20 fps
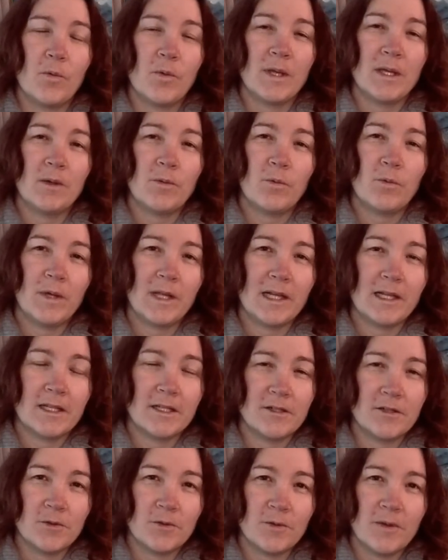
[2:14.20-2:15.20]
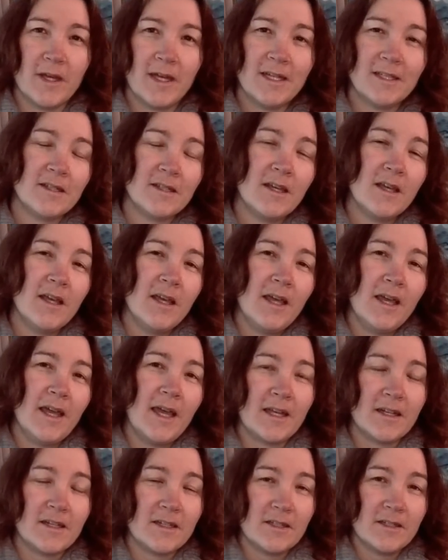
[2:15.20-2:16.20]
we will do that.
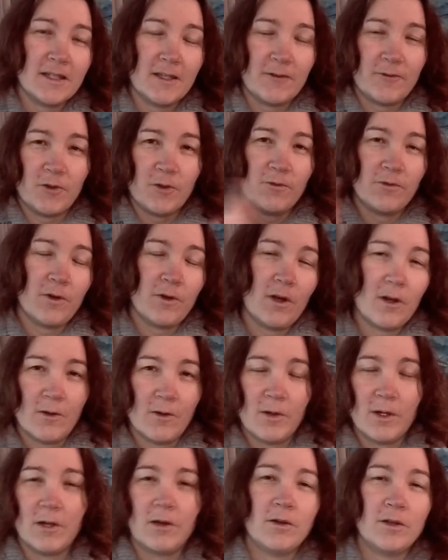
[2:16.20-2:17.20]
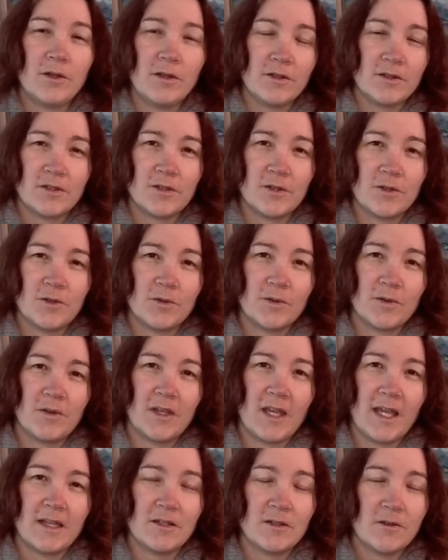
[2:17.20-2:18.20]
And if you follow along to
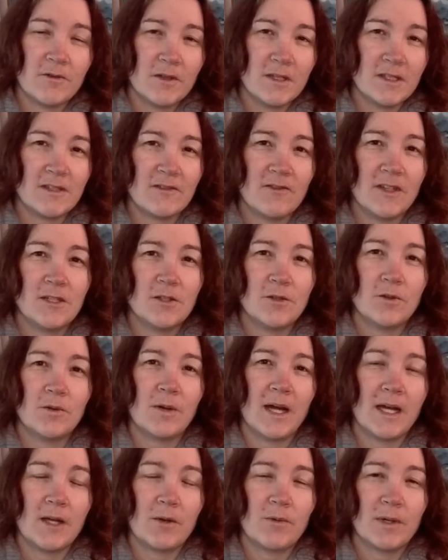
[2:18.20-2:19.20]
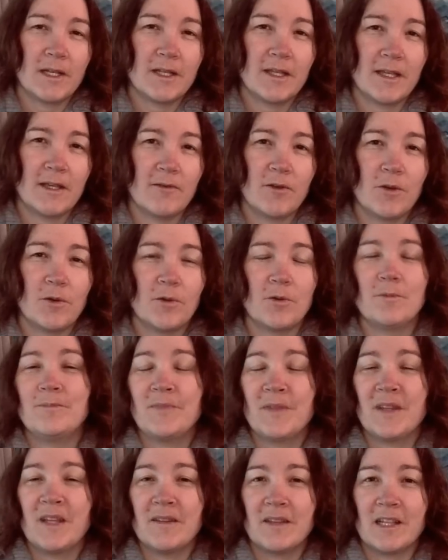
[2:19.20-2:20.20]
the end of this video, I will give you
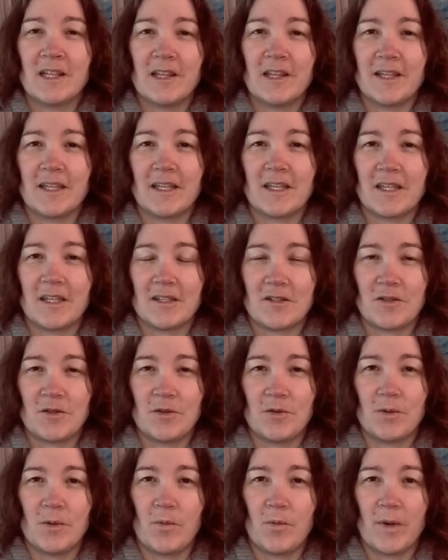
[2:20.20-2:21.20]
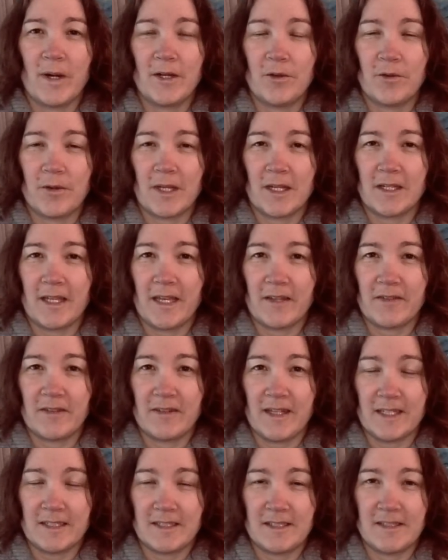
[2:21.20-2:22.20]
a link to where you can get
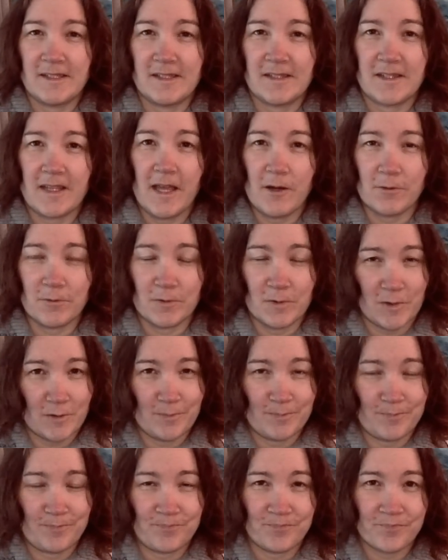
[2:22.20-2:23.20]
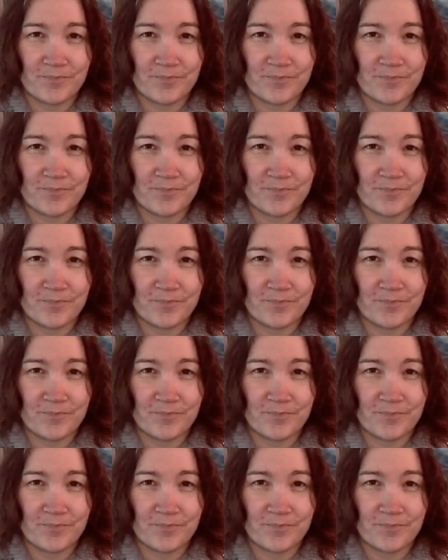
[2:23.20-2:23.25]
that discount.